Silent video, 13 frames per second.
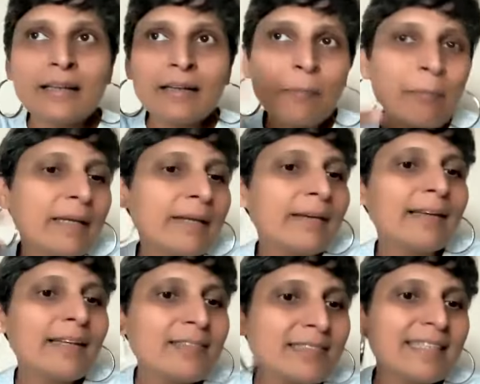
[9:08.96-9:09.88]
repeated
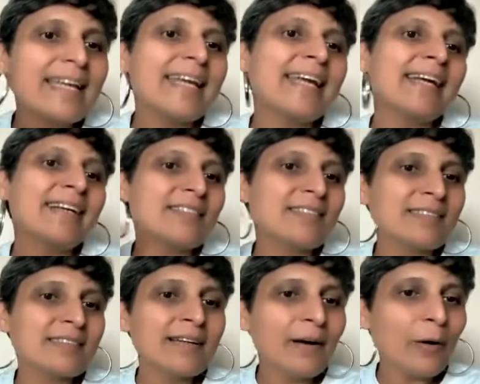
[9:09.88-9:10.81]

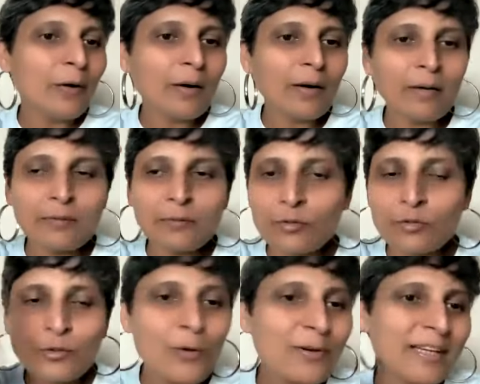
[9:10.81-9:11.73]
listenings uh, to
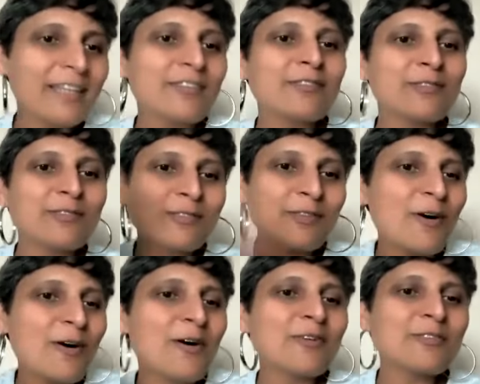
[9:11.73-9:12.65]
stories, to
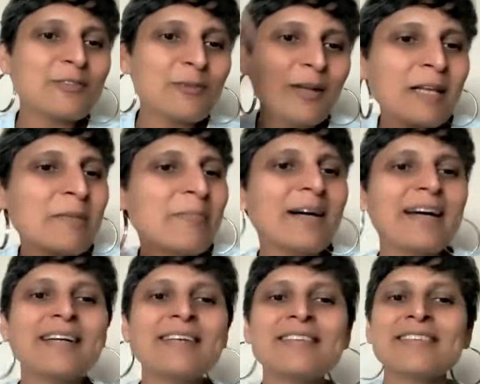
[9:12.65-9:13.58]
songs, to
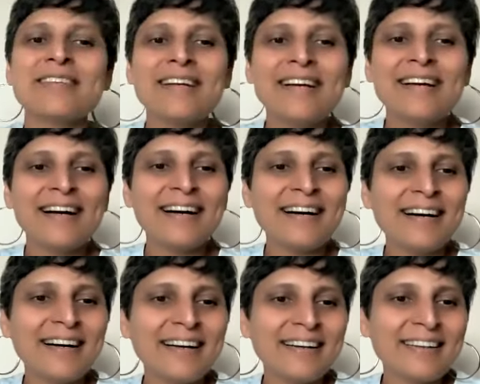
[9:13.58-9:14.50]
lullabies,
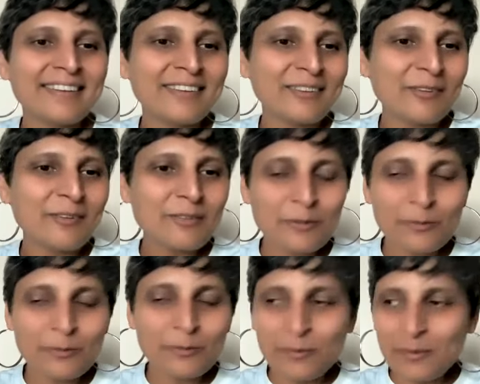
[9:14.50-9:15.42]
uh, you know,
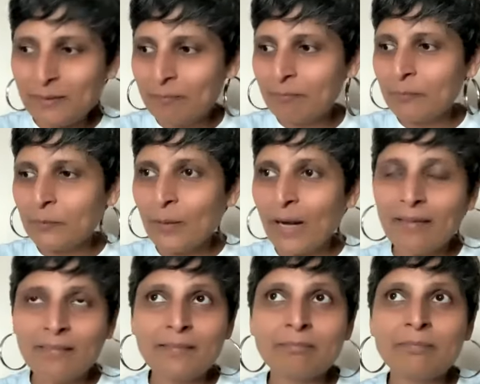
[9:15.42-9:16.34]
to to have
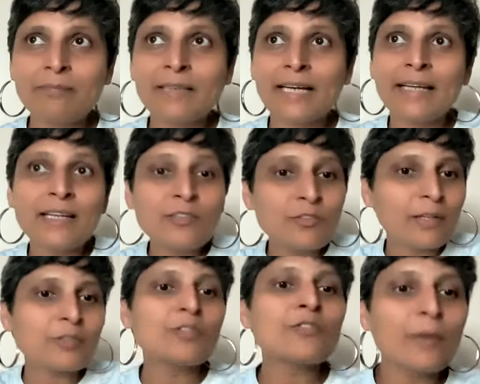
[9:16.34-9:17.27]
getting
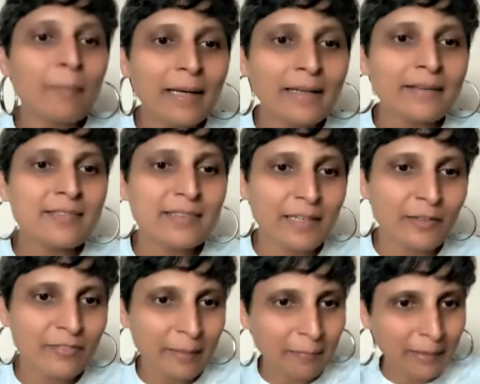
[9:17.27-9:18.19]
instructions from elders in
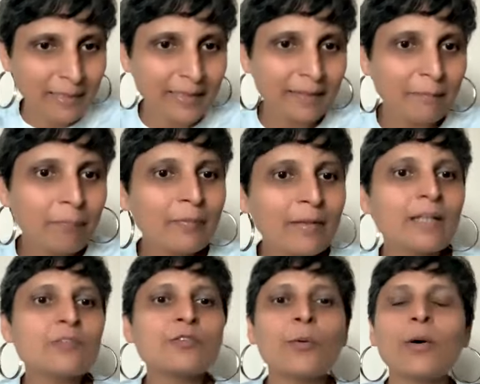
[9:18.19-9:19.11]
our family
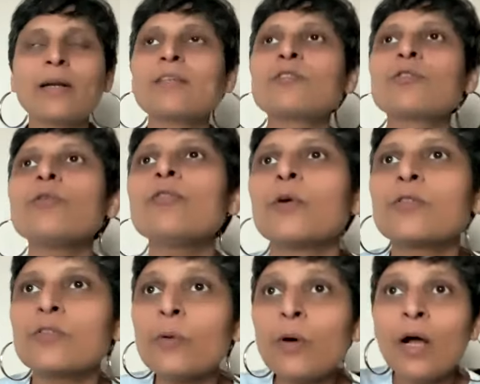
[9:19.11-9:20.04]
and so on and so
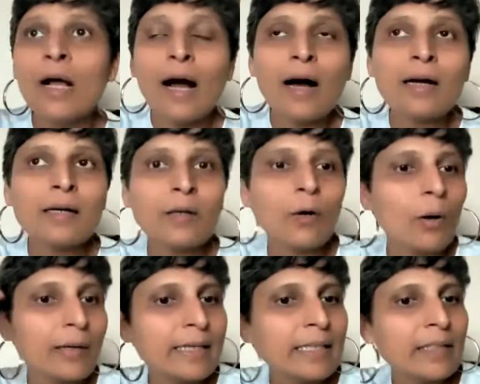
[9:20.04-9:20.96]
forth so our
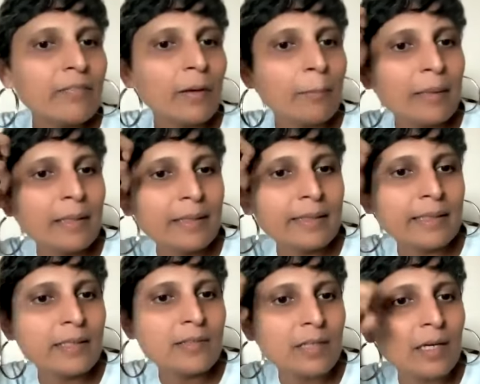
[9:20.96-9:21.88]
cognitive
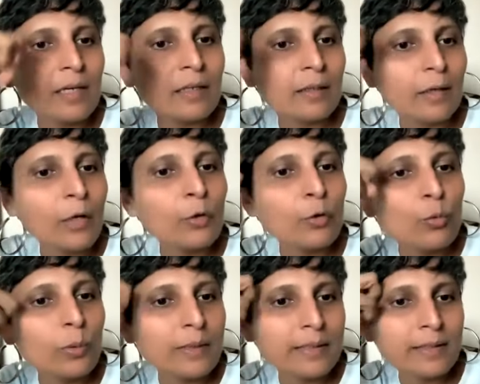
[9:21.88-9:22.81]
abilities are, are
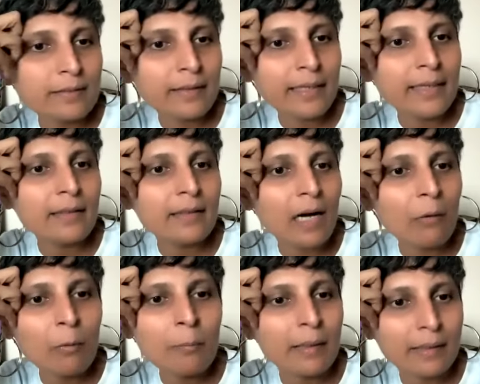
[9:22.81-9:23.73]
rooted in
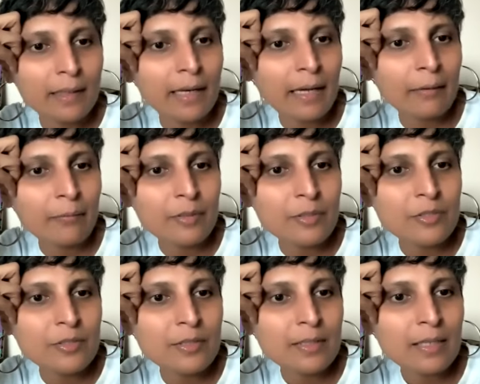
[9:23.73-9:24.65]
our mother
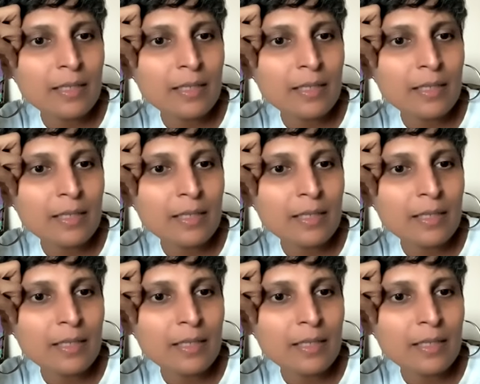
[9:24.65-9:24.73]
language